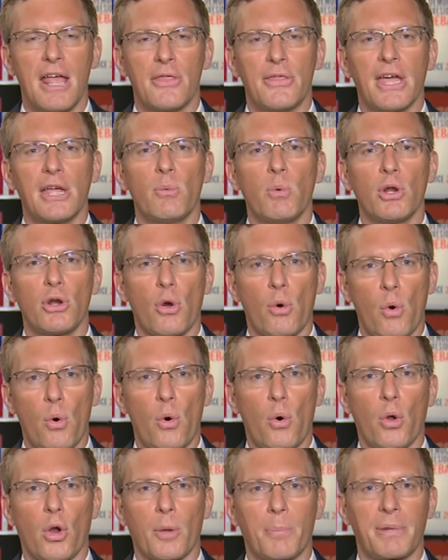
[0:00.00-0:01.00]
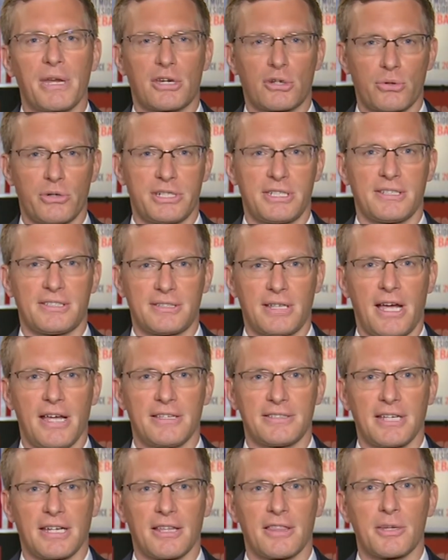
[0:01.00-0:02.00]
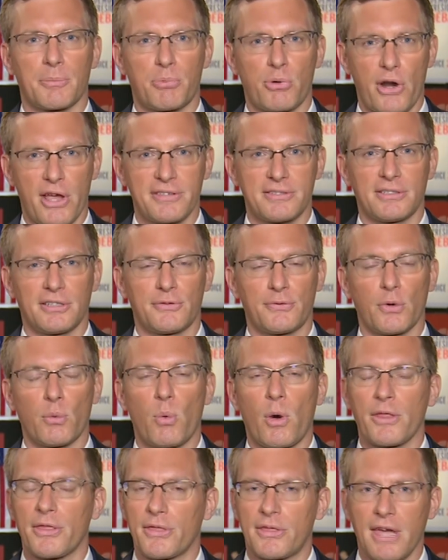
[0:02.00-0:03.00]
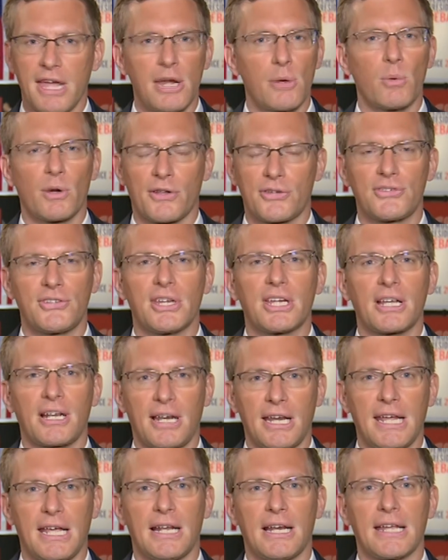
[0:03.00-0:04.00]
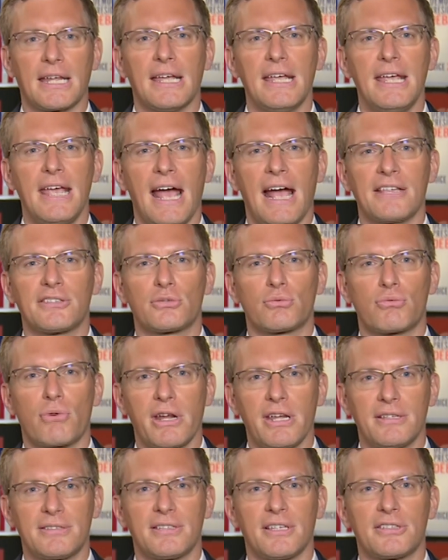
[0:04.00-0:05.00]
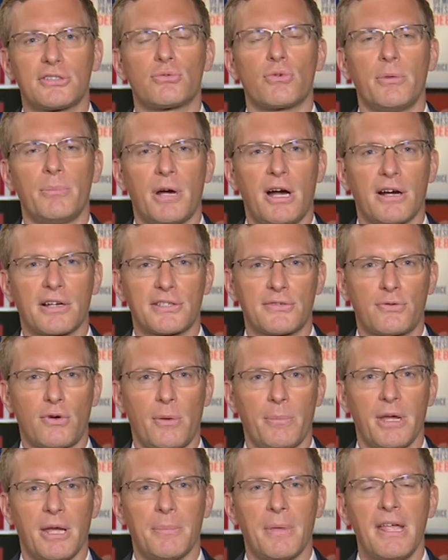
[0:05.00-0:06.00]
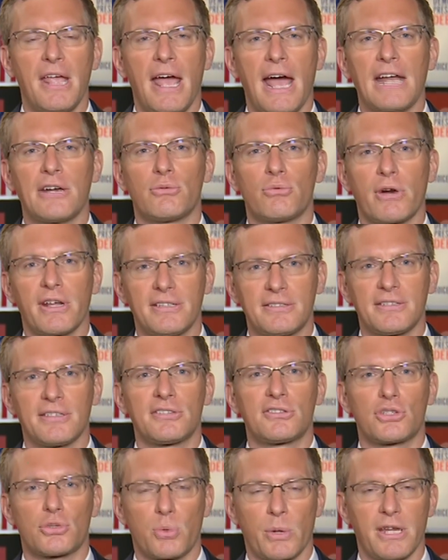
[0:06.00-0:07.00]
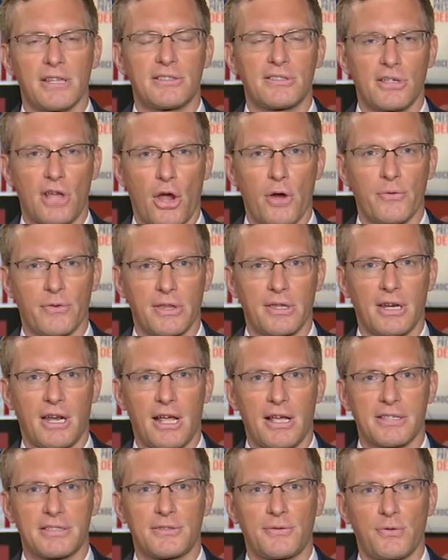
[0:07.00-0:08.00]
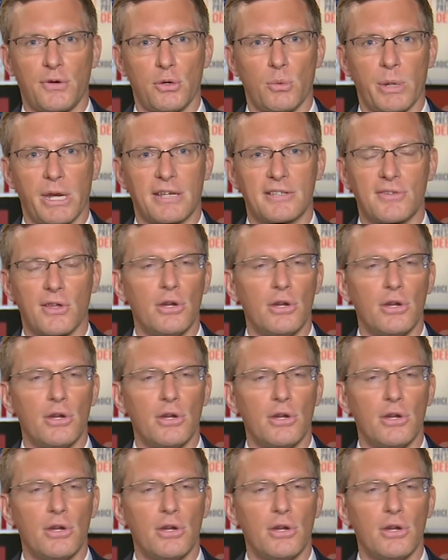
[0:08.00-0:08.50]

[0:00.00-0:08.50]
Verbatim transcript: They will all be criticizing the president for what they will see clearly as racist remarks from him and racist tweets over the last few weeks.